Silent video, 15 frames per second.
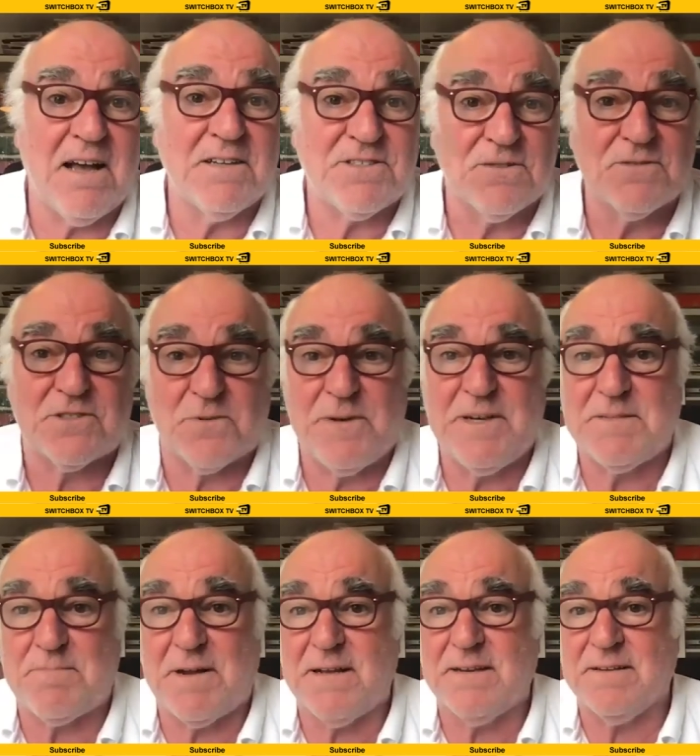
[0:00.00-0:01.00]
I saw Squeeze
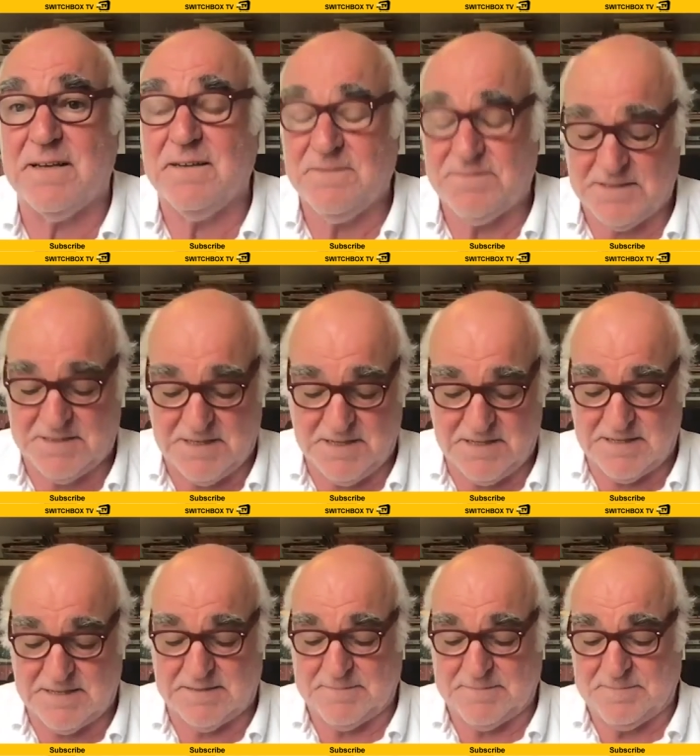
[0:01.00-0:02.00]
play in there. It's fantastic.